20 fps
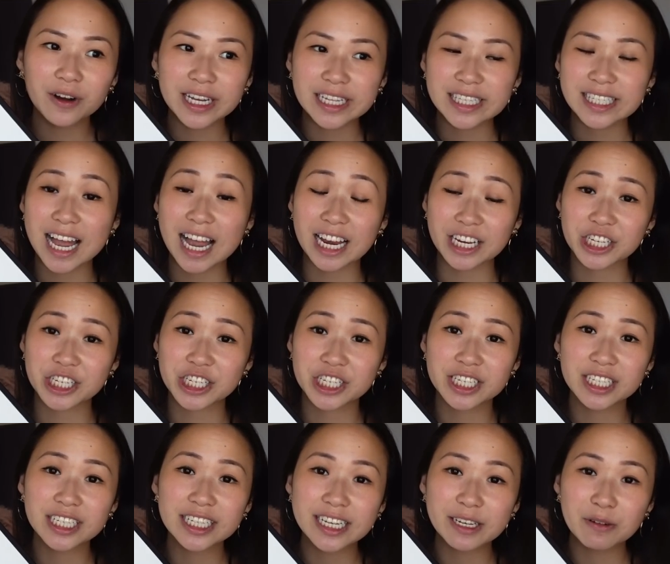It
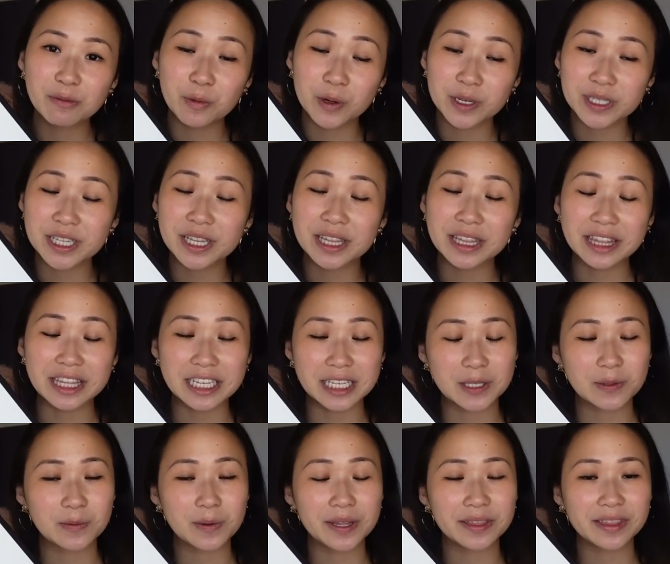actually wasn't
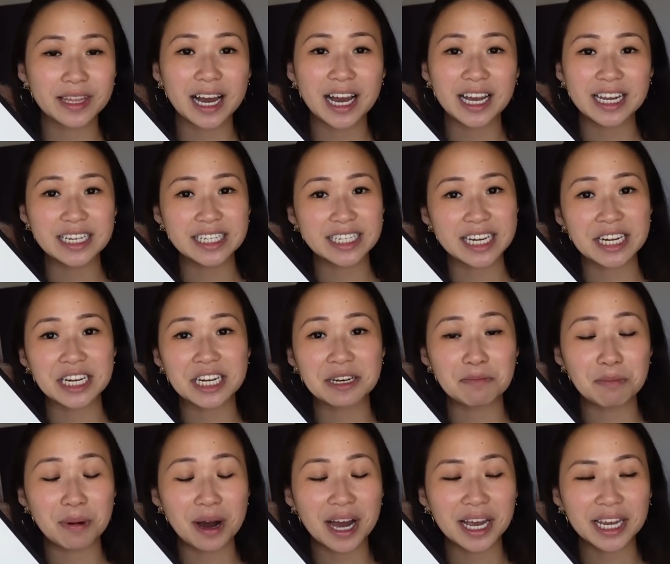this one that I
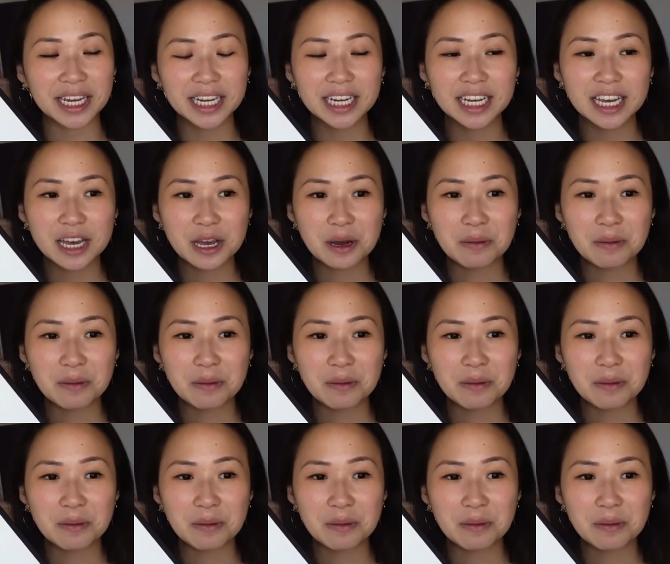intended buying,